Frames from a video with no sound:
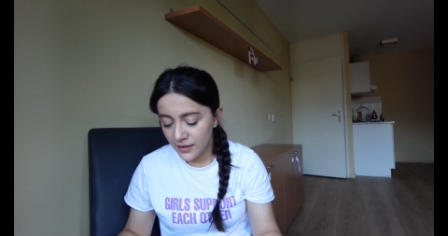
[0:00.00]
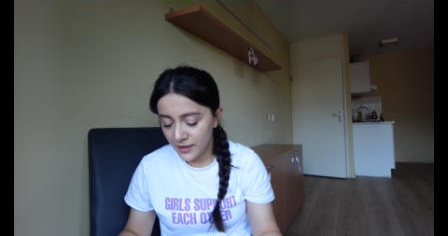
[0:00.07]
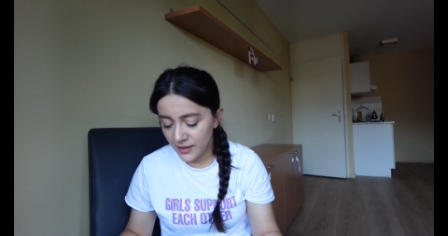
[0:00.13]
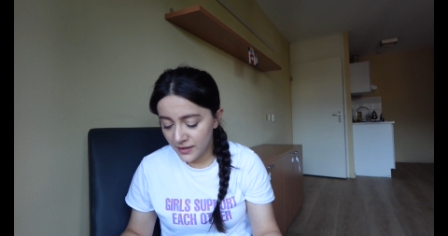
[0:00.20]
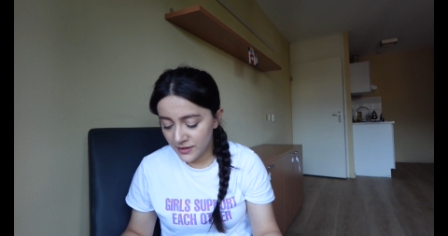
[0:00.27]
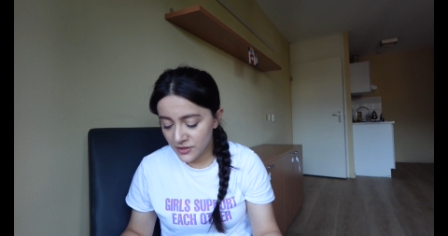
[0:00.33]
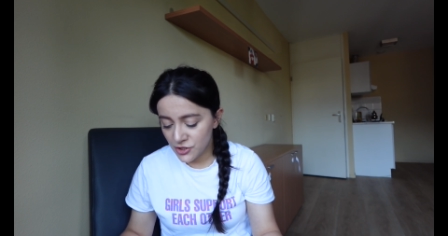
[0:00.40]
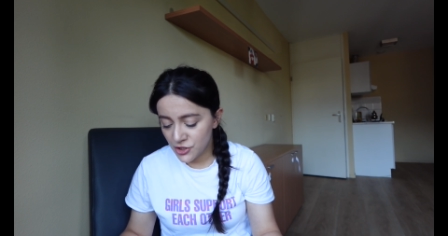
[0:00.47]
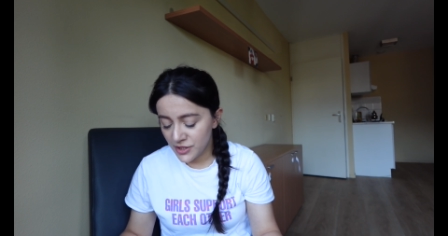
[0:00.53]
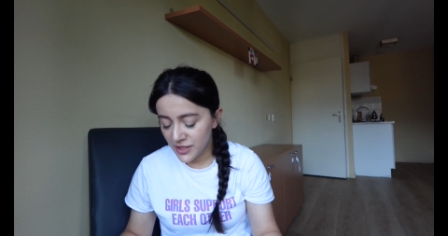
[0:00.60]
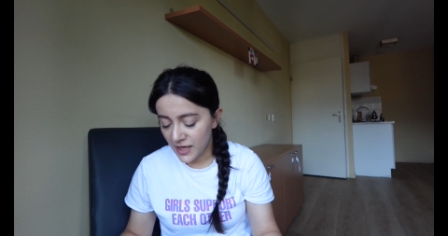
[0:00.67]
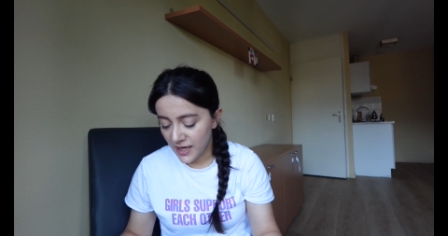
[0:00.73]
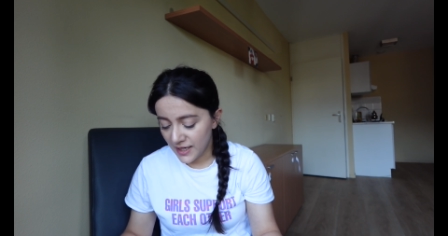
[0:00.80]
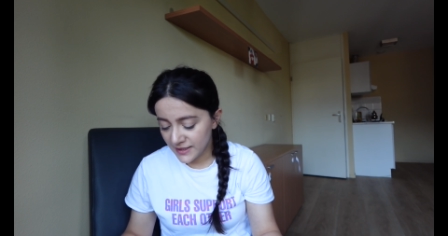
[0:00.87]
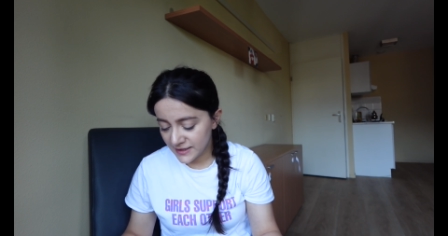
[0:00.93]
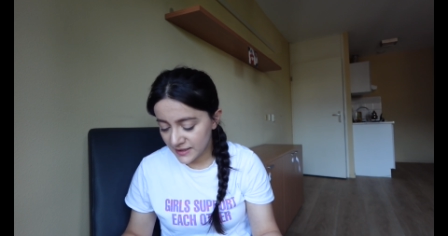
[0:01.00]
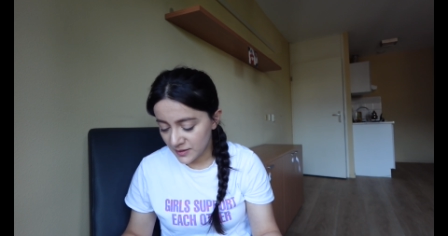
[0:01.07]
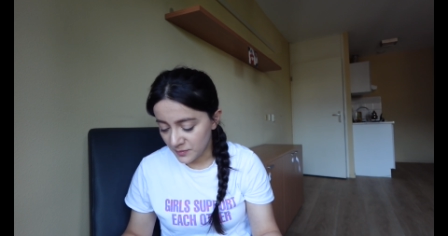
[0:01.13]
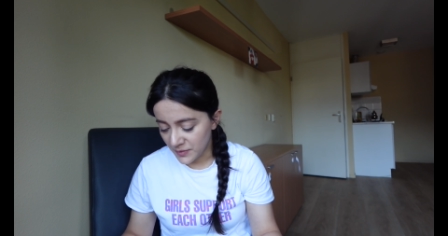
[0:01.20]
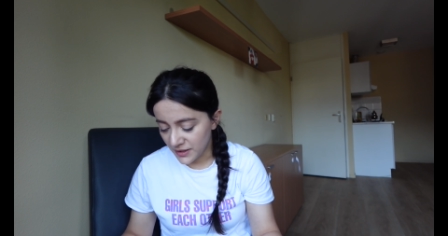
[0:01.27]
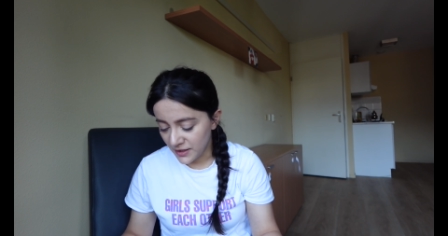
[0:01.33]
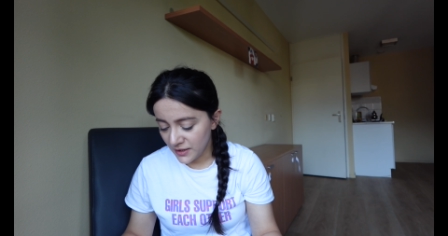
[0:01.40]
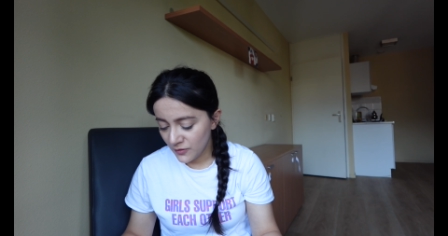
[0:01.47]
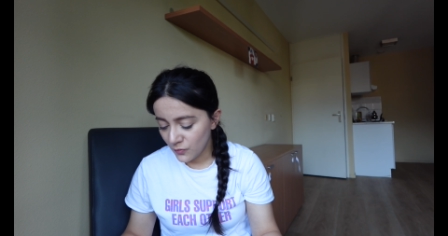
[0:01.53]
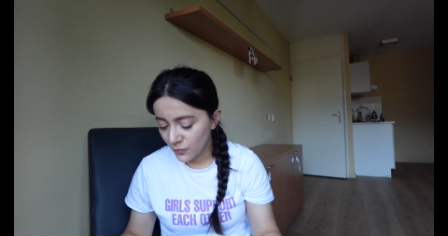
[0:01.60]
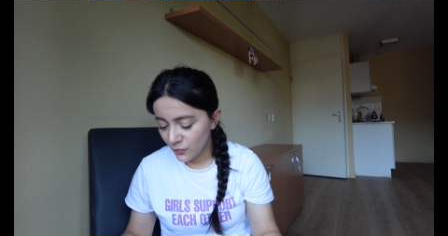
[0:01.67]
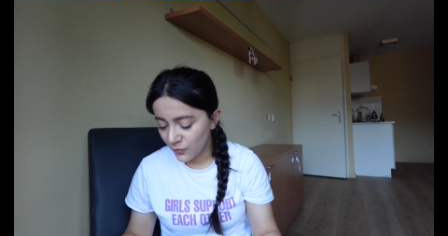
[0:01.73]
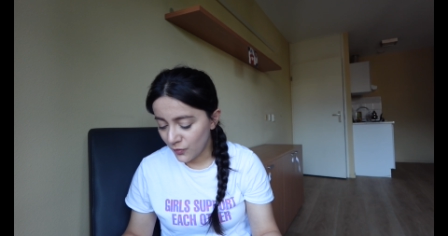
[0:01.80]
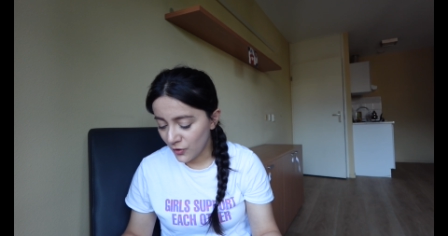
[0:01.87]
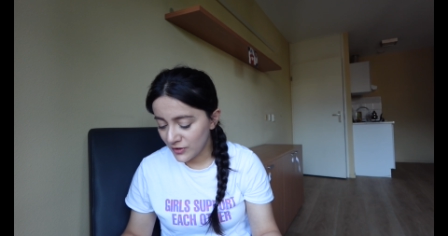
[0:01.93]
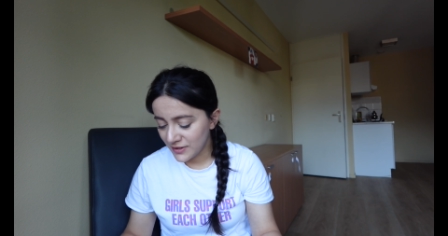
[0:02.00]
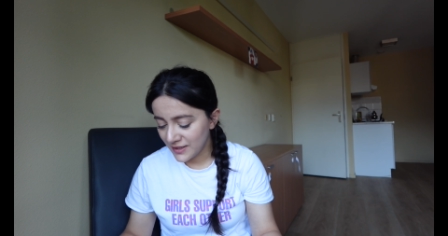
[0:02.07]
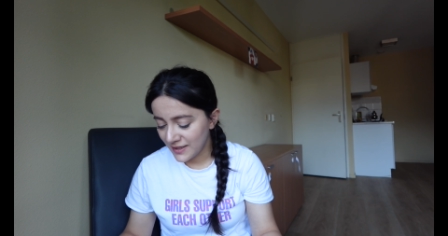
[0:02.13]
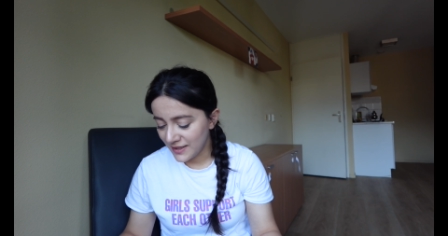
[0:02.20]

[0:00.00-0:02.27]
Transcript: Here she asked me what